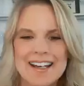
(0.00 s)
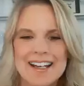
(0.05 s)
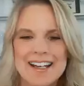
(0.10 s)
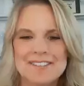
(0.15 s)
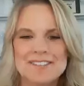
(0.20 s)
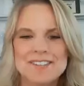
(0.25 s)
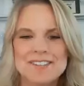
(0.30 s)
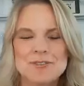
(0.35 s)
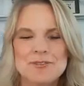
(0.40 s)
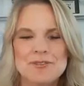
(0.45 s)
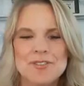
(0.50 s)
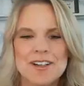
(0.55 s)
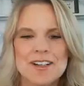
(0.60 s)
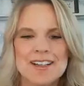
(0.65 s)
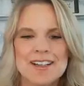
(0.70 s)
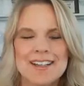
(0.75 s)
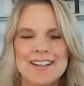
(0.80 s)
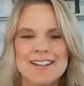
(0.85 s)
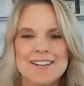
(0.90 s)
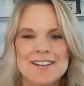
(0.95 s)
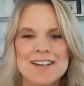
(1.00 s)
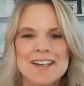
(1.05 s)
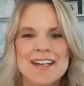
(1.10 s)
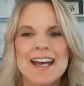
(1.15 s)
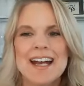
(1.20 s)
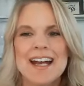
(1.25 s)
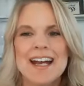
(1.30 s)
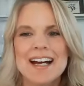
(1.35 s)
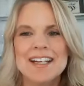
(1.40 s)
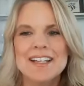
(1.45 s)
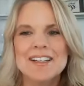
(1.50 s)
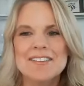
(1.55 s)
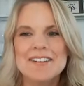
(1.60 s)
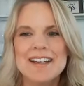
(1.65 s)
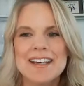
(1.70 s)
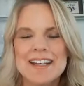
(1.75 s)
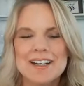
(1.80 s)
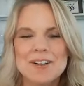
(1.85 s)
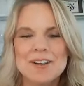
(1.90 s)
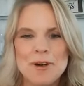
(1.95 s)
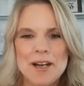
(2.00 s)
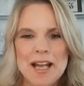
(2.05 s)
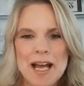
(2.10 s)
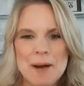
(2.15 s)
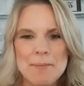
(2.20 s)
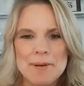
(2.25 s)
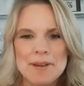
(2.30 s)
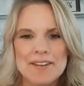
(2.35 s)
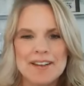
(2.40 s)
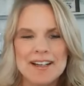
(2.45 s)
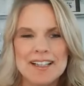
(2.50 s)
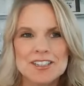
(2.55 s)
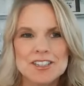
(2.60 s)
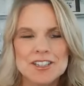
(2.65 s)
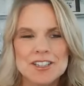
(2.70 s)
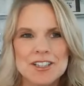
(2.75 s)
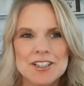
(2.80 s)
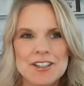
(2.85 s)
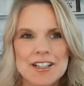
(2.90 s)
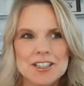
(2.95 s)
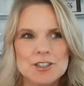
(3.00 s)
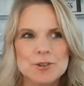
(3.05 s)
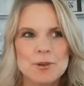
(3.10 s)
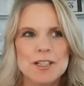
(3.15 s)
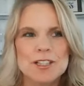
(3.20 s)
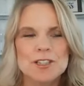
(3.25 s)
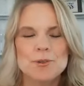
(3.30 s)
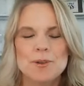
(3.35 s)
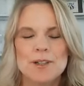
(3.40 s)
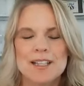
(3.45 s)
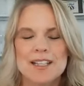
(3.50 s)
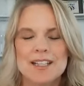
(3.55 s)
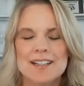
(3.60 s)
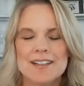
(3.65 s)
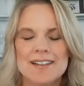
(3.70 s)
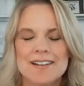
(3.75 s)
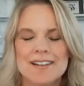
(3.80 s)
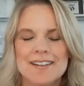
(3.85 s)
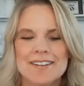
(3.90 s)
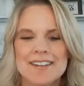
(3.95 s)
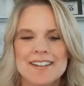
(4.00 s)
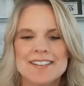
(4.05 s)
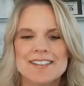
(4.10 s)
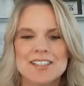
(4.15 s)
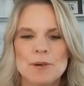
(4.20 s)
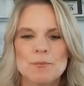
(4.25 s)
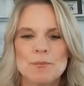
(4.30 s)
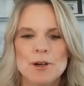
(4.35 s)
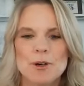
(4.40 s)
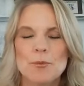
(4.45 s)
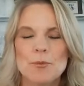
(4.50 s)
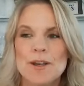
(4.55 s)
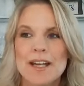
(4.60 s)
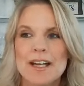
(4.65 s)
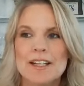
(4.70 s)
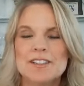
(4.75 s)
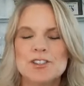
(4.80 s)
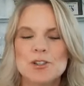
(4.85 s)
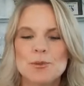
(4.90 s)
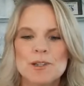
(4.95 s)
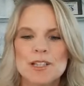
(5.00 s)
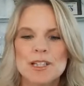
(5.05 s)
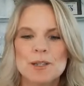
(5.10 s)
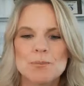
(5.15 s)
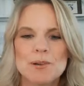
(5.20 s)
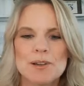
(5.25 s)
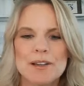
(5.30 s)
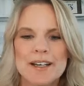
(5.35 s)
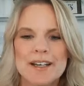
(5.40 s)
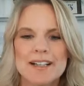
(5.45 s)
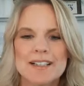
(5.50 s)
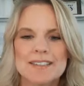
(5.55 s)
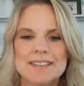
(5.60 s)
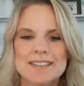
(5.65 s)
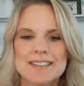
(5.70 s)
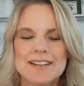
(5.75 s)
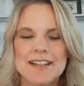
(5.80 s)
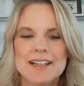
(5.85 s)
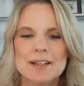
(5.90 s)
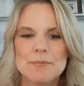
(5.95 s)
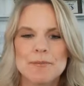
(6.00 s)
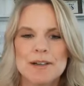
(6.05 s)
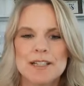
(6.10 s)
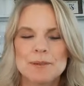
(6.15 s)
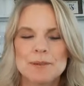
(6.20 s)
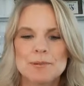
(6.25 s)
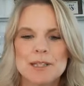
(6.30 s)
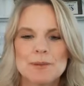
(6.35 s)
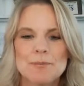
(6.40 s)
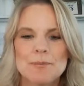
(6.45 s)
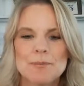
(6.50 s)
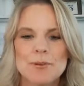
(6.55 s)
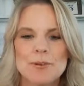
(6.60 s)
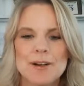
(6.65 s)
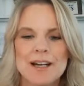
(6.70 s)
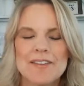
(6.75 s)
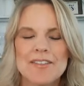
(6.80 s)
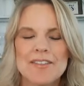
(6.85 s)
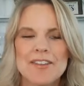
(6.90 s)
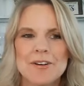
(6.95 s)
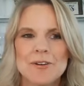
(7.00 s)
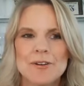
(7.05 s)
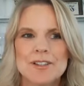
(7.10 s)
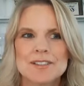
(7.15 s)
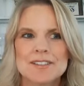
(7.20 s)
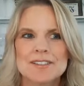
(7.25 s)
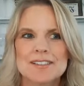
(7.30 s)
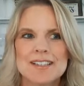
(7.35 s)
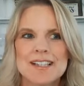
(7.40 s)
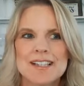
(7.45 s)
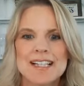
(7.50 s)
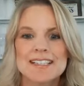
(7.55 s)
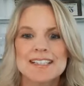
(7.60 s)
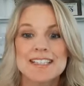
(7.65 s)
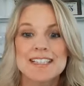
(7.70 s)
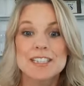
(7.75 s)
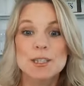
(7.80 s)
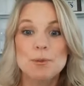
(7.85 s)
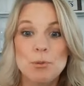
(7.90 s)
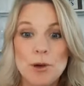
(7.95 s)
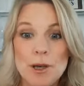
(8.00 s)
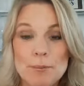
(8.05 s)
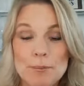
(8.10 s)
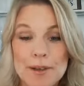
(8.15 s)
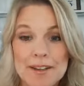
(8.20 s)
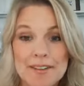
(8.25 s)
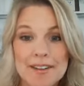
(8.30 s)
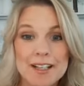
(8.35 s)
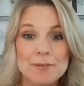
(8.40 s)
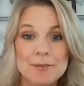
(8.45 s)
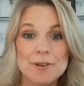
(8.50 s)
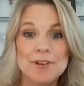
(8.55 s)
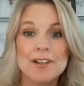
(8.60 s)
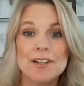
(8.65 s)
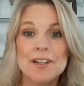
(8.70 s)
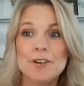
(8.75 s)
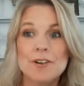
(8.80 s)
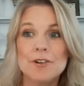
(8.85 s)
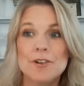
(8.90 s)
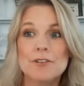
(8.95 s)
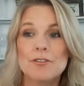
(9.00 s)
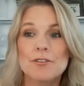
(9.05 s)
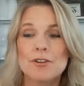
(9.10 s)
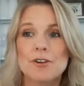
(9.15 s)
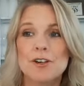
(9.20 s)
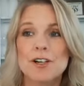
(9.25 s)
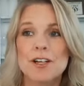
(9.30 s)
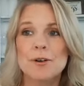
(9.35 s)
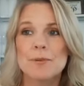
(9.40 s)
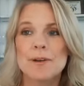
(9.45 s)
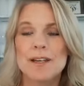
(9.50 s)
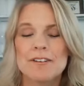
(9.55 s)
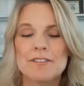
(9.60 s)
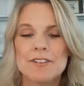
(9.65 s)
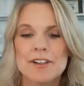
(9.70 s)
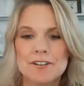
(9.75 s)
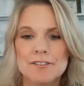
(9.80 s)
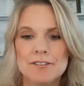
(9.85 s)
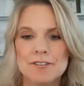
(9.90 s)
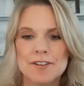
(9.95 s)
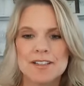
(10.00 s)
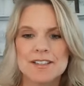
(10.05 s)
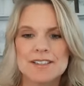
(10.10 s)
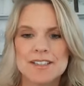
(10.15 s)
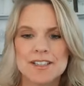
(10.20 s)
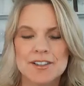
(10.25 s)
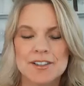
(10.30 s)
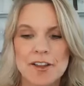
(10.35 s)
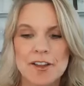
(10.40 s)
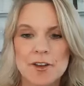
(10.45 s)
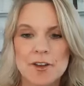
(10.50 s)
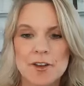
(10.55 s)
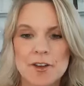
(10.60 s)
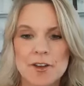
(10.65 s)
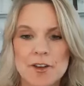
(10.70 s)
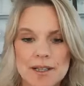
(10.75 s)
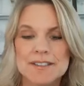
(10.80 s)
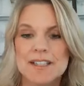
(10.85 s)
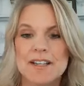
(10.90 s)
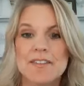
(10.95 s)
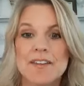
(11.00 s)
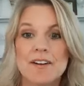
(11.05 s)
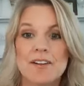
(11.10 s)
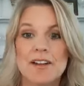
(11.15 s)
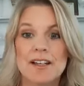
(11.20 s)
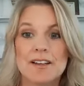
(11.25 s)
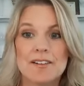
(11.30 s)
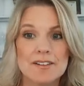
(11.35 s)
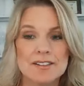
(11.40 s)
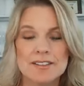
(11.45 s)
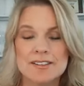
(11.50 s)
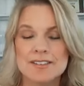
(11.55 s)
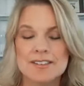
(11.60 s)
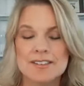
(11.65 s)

and have some fun and kind of like what happened last year, like 2020, the summer. We had so many plans and like many people, right? There was disappointment. Like we were going to go to Florida. We have good friends there, another blessing. They're like,